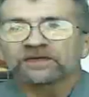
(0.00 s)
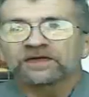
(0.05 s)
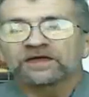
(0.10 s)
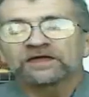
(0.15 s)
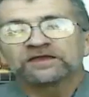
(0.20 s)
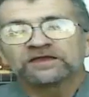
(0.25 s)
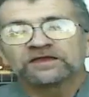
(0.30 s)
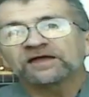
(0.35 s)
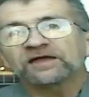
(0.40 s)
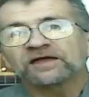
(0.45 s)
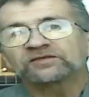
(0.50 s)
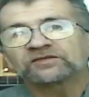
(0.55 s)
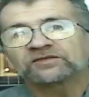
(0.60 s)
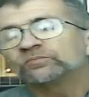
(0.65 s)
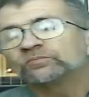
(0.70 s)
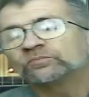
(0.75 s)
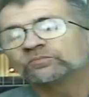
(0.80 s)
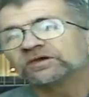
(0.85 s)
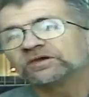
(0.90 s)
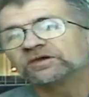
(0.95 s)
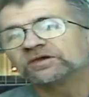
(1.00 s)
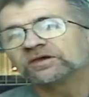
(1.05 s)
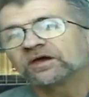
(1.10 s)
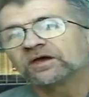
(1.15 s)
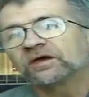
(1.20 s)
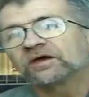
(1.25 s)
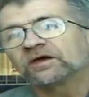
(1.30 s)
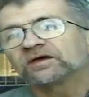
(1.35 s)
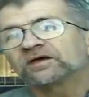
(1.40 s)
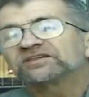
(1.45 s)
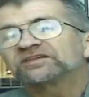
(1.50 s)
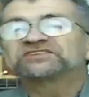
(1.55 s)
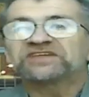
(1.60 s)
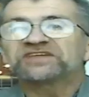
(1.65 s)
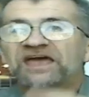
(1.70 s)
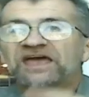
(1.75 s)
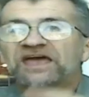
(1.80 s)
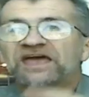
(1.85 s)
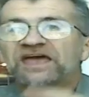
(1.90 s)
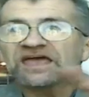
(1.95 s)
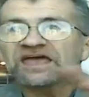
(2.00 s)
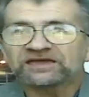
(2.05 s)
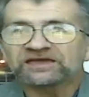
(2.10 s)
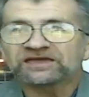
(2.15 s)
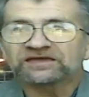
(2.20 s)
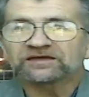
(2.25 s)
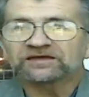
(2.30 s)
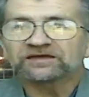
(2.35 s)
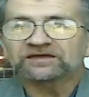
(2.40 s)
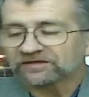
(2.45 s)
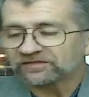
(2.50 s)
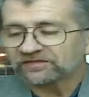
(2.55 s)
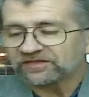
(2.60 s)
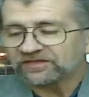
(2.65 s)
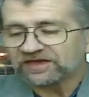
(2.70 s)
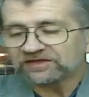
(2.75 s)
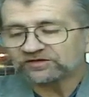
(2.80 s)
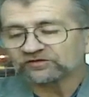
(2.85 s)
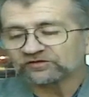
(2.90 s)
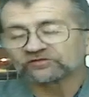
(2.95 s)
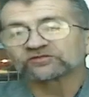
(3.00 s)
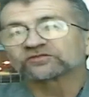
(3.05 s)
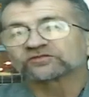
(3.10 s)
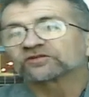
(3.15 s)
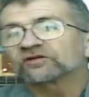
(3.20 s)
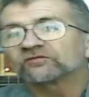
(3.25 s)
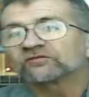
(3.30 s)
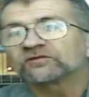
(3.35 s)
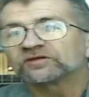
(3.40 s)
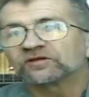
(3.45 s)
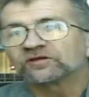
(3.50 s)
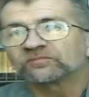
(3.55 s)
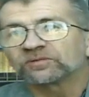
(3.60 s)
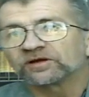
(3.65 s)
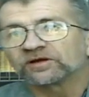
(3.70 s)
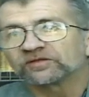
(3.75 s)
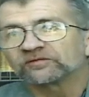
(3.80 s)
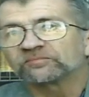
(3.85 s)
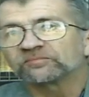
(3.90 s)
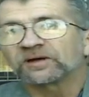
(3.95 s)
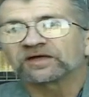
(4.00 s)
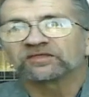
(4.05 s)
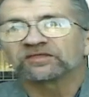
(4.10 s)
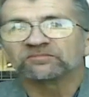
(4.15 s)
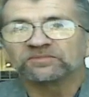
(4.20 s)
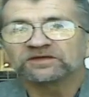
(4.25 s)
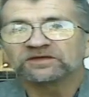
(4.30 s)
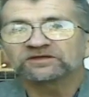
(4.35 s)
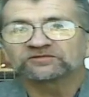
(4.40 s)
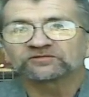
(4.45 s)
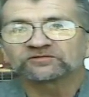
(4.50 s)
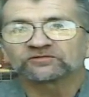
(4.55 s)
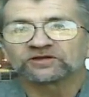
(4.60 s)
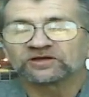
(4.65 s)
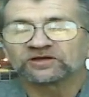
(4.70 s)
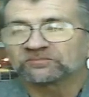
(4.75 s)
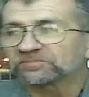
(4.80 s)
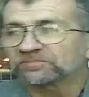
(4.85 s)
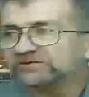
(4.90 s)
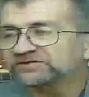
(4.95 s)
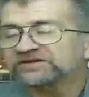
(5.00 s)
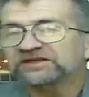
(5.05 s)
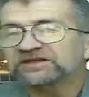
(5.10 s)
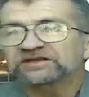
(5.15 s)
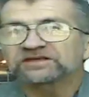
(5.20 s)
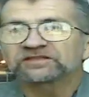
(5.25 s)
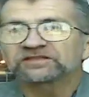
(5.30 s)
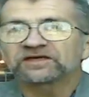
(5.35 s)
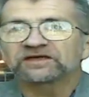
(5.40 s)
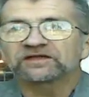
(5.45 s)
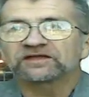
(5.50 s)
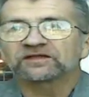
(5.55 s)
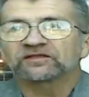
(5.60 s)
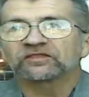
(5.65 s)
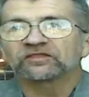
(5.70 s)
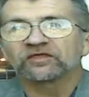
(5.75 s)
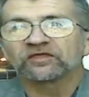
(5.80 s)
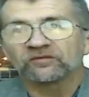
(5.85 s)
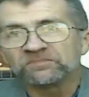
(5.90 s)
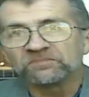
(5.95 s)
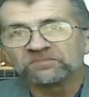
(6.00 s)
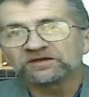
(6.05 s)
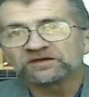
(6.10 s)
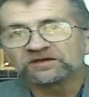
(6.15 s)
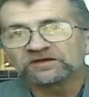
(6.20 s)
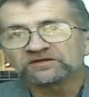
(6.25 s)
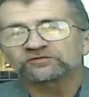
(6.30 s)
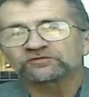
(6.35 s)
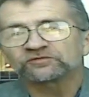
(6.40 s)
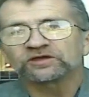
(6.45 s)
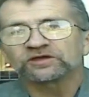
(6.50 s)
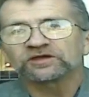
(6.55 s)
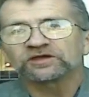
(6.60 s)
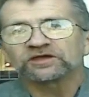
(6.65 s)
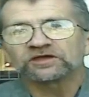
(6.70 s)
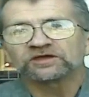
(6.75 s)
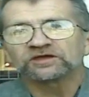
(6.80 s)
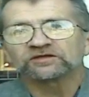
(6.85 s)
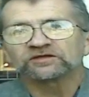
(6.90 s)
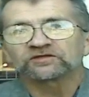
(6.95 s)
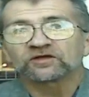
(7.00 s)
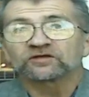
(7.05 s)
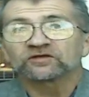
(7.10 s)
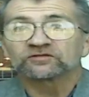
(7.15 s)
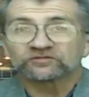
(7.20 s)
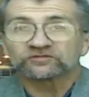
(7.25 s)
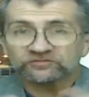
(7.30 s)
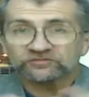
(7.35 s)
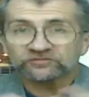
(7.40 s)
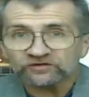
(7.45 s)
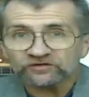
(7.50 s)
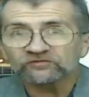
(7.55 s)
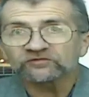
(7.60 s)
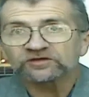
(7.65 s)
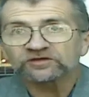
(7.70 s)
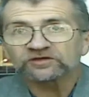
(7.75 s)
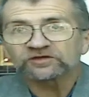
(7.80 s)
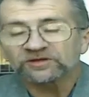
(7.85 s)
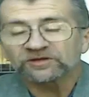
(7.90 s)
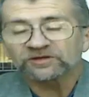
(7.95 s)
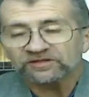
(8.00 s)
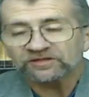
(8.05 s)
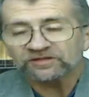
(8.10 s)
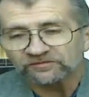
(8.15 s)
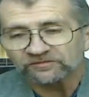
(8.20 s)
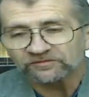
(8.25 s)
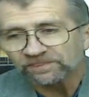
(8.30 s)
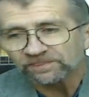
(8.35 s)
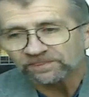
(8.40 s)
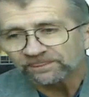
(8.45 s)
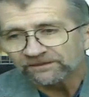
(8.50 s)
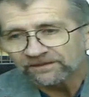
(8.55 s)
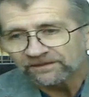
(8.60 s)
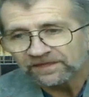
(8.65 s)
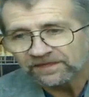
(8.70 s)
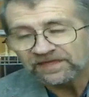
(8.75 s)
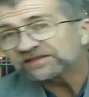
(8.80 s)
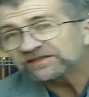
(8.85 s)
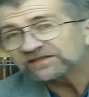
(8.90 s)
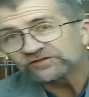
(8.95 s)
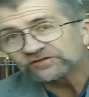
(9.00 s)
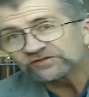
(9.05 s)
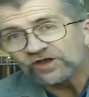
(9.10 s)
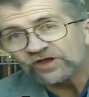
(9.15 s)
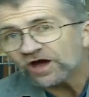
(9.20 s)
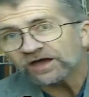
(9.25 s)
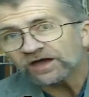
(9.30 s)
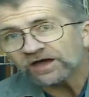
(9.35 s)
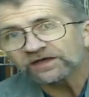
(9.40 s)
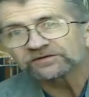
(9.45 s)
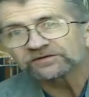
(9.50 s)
Not to be saying that you're serving your brother by the ministry and pretending that the ministry is serving your brother. It's not.